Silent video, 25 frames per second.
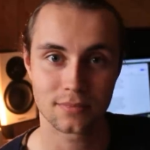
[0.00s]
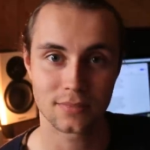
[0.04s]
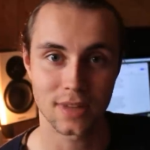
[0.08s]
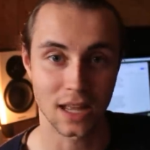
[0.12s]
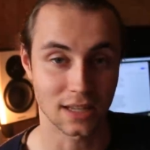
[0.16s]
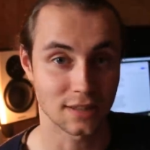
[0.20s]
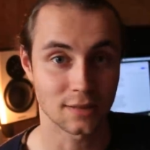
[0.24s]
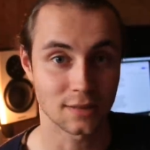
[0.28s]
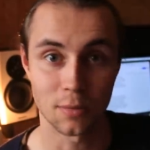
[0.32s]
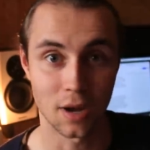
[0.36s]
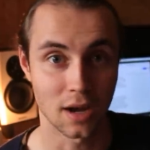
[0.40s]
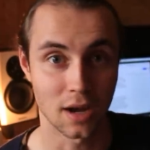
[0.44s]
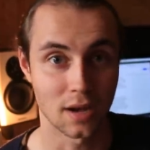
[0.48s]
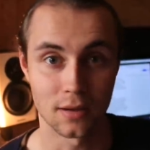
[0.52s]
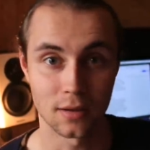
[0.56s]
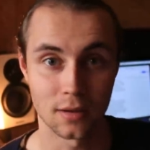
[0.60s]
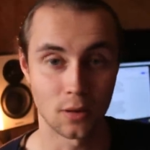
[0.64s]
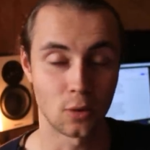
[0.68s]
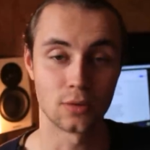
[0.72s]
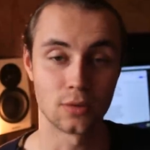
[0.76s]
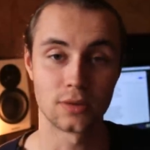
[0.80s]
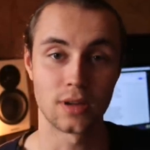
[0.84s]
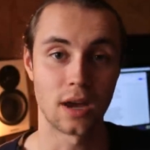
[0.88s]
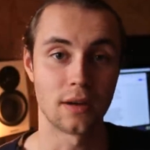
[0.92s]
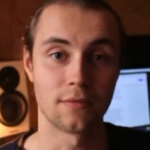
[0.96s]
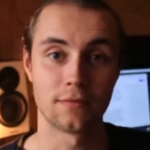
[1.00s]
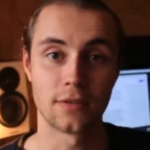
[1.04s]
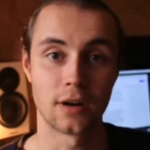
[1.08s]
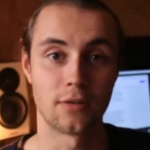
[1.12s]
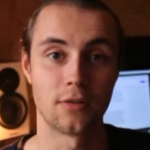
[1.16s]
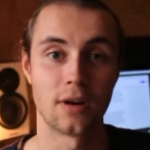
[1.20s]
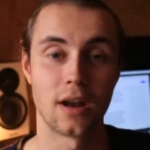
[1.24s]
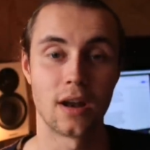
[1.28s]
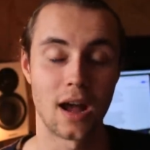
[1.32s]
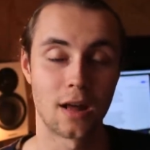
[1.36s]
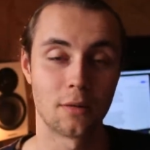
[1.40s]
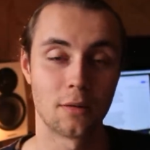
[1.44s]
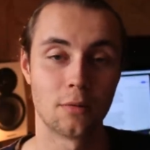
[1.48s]
That's my all-time
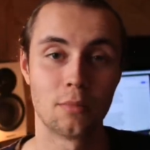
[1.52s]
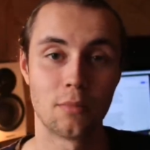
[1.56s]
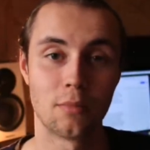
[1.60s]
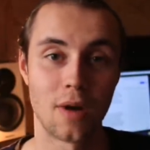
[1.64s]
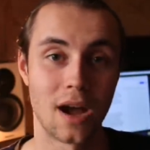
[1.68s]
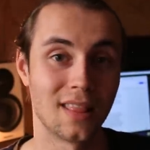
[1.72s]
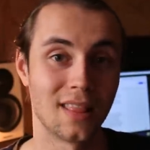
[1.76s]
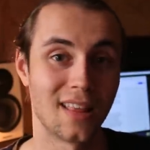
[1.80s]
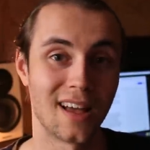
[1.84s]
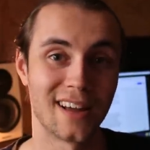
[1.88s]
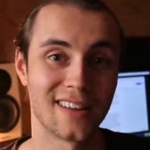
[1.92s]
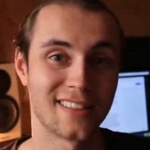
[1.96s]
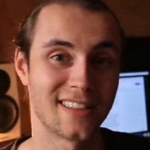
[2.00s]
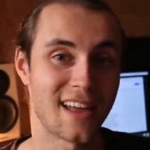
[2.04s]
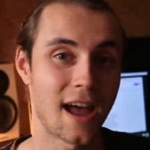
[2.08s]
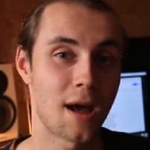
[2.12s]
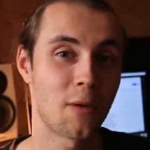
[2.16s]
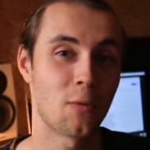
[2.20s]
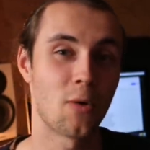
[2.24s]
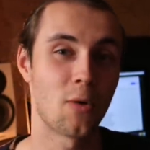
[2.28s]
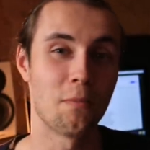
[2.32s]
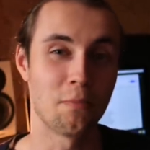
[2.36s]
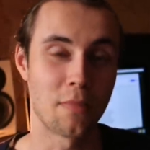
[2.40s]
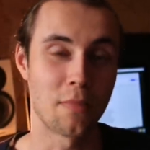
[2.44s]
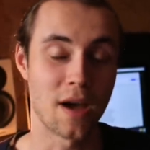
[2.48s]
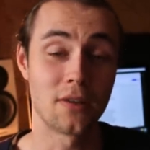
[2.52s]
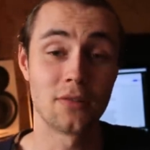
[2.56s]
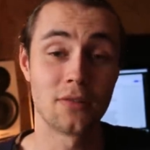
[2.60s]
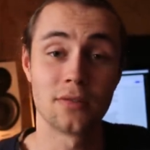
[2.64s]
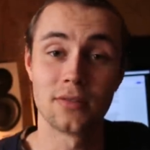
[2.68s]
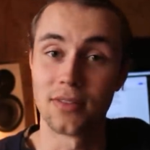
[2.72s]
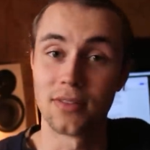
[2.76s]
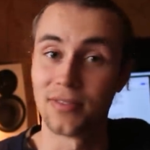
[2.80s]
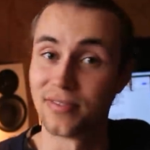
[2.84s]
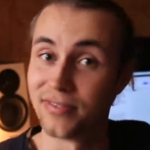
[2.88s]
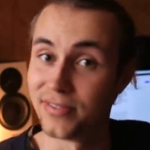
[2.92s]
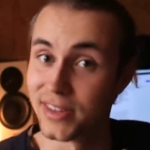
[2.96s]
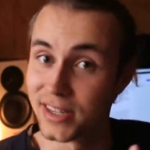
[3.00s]
favorite album. I like that one better
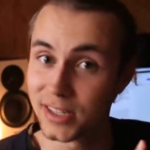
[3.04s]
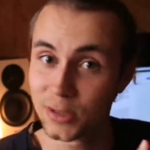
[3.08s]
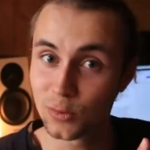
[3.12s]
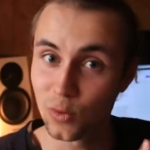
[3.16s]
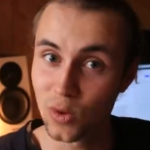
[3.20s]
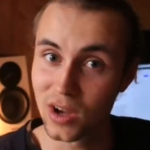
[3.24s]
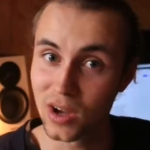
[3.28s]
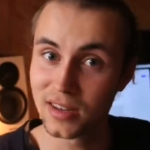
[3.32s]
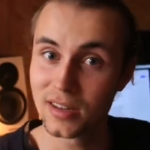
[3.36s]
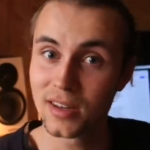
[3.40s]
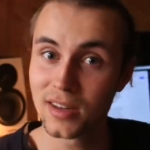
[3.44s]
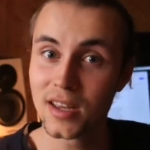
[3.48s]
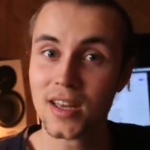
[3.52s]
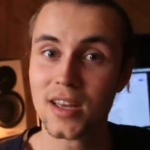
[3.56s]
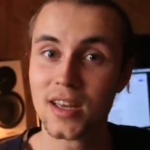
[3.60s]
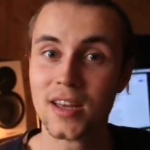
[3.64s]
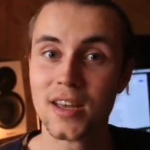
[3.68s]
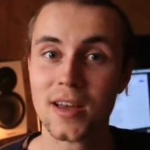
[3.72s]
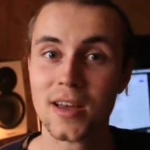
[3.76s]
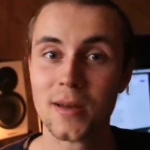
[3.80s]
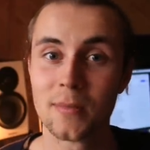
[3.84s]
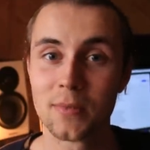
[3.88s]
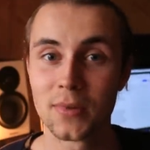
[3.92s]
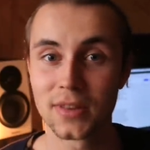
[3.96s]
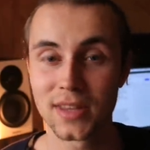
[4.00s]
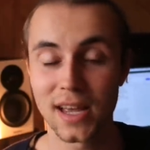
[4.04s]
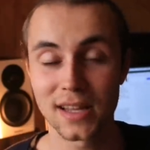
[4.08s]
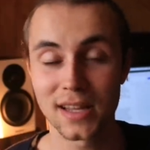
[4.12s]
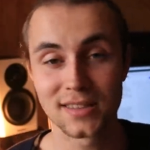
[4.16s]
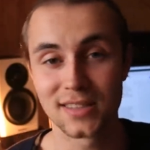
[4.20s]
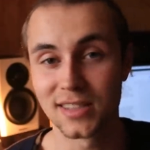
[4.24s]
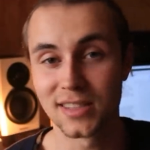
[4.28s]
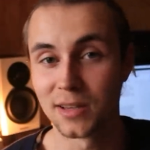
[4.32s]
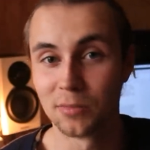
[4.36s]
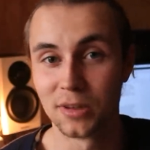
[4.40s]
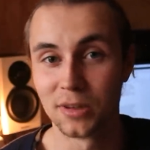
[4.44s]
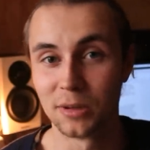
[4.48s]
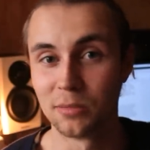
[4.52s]
than this one, but that's
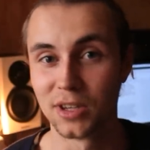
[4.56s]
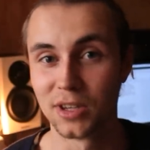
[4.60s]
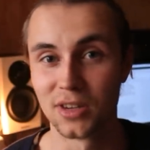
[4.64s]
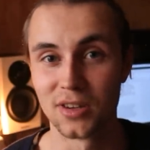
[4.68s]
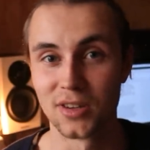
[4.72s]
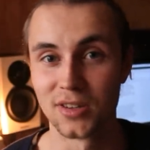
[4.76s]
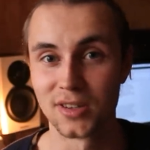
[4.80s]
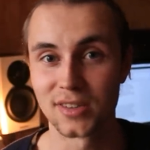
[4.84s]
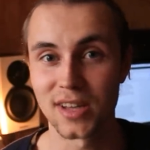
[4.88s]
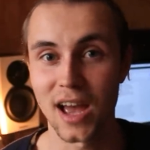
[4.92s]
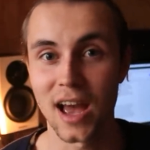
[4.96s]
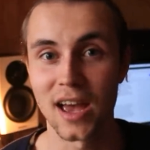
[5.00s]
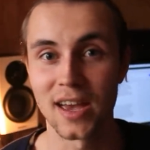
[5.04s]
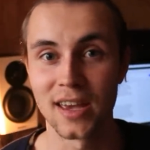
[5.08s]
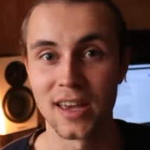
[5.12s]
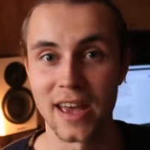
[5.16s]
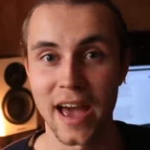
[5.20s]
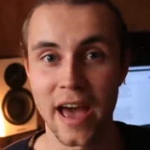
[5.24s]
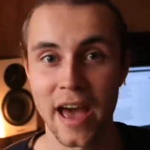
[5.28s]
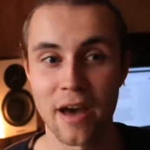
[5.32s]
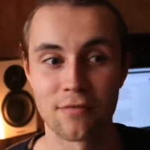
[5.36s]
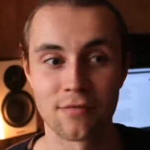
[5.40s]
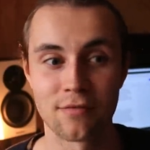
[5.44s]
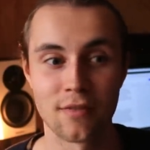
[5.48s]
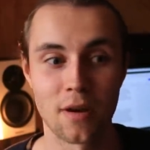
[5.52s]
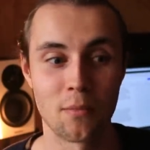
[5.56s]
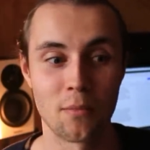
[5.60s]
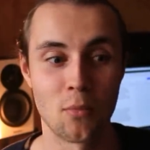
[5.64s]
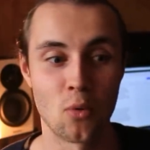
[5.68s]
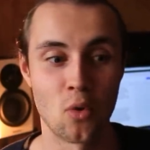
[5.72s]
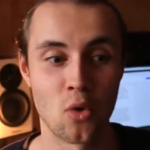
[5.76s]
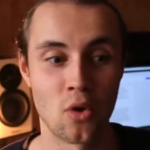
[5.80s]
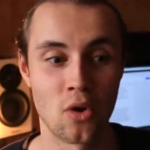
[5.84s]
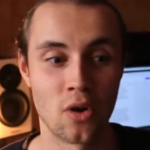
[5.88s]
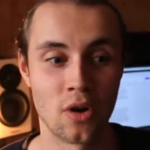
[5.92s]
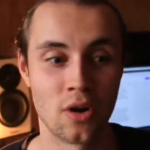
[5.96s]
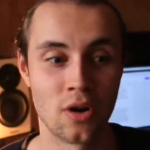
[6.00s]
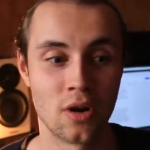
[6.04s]
simply because I have a
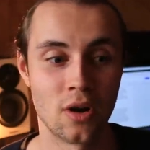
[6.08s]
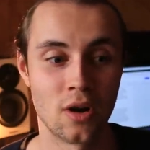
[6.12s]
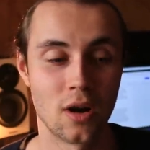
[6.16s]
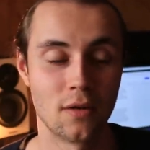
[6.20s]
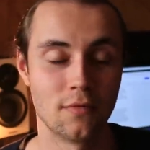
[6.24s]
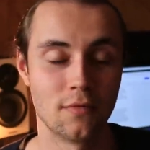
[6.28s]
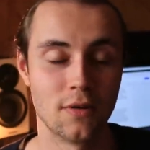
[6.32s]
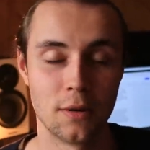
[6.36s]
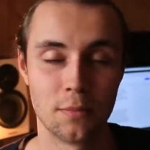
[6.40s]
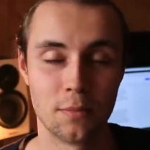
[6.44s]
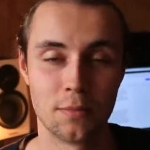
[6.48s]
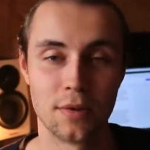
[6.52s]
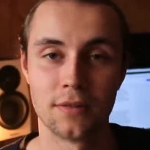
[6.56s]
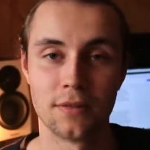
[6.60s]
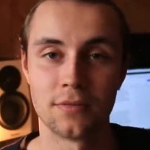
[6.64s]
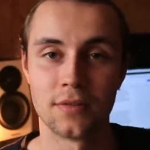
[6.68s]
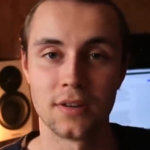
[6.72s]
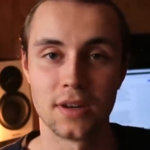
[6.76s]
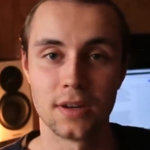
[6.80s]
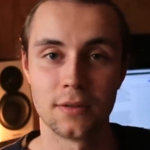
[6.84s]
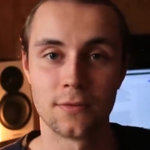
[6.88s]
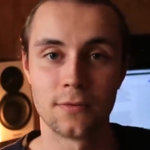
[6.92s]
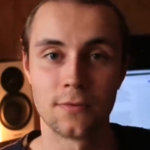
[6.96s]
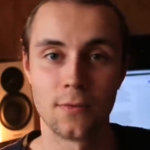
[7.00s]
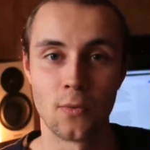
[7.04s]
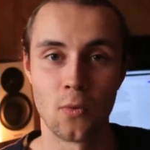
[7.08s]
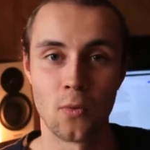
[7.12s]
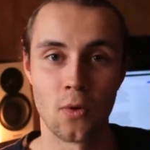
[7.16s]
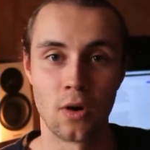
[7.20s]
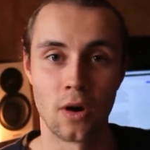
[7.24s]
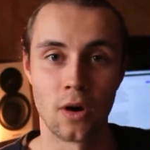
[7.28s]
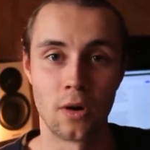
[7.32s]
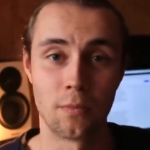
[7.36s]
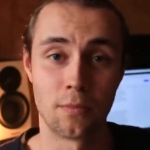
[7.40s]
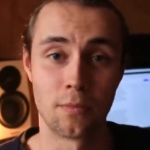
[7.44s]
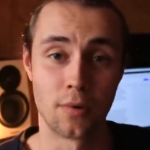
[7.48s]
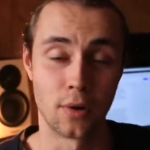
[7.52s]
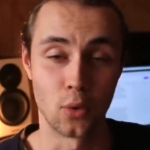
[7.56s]
more of an epiphany
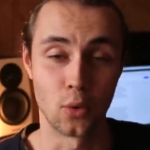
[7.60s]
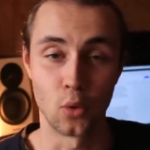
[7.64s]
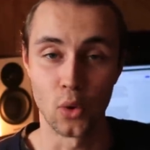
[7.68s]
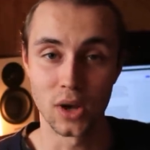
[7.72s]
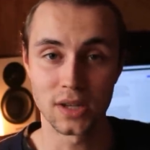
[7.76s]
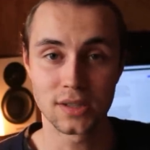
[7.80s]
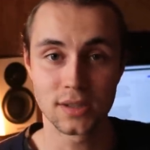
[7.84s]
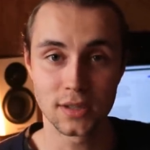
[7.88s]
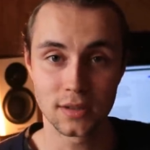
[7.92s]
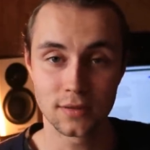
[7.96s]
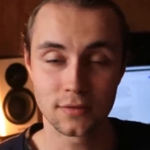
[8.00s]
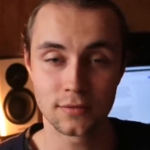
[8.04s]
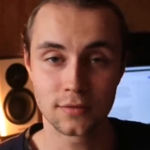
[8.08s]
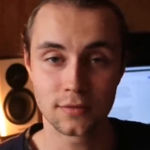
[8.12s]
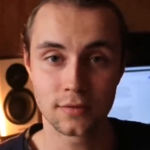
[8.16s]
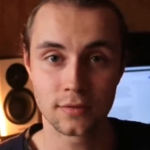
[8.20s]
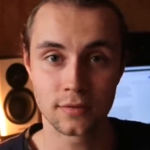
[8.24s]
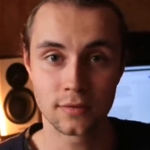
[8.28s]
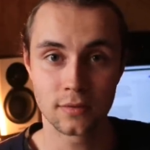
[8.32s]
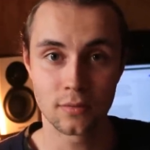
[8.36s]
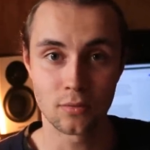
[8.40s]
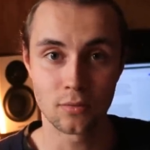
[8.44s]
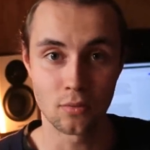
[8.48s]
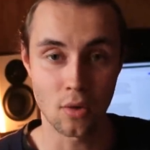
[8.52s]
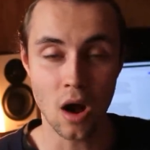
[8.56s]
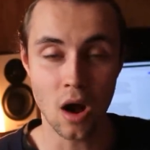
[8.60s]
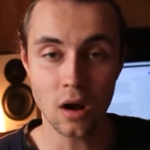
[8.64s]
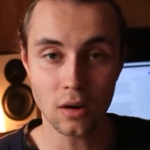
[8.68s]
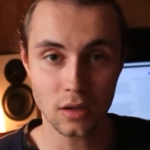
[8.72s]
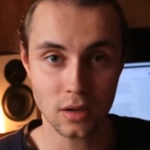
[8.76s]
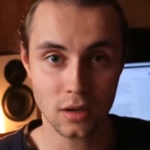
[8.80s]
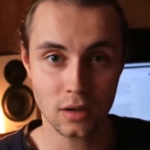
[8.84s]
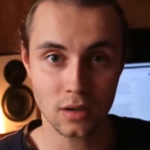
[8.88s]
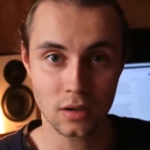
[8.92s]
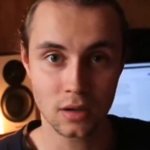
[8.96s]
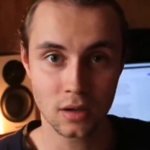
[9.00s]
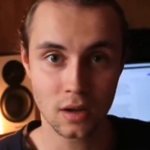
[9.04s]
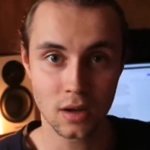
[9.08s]
for progressive rock,